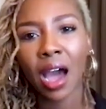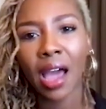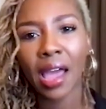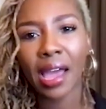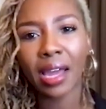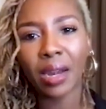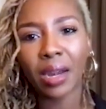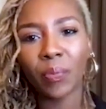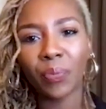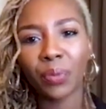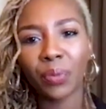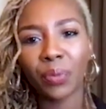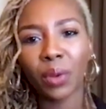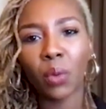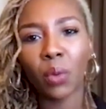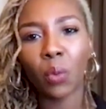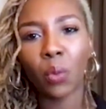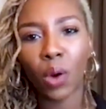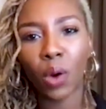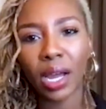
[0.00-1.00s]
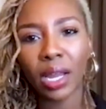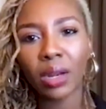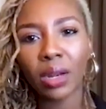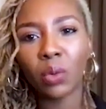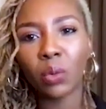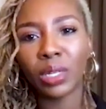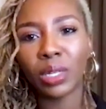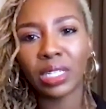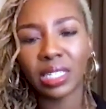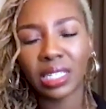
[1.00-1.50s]
And
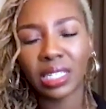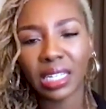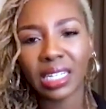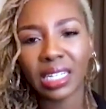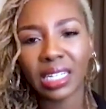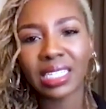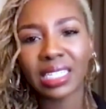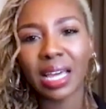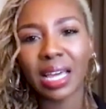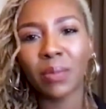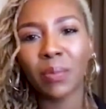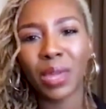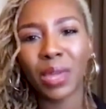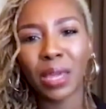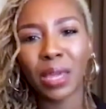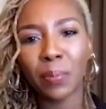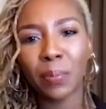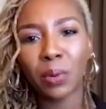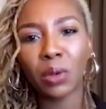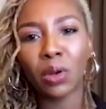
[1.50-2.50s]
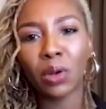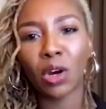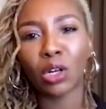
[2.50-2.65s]
what we see is that people